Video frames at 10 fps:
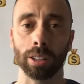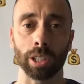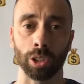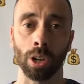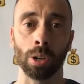
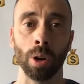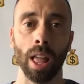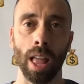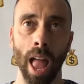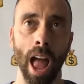So
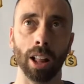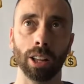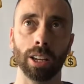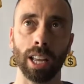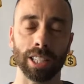
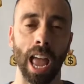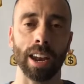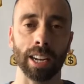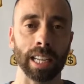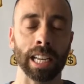Allen has had
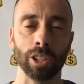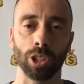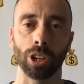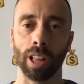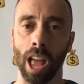it
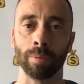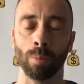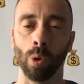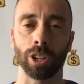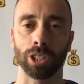easier to have
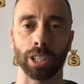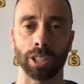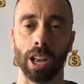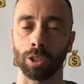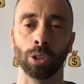more
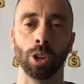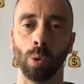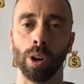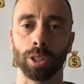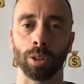success due to
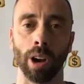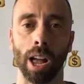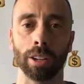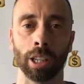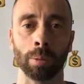what's
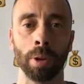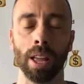around him.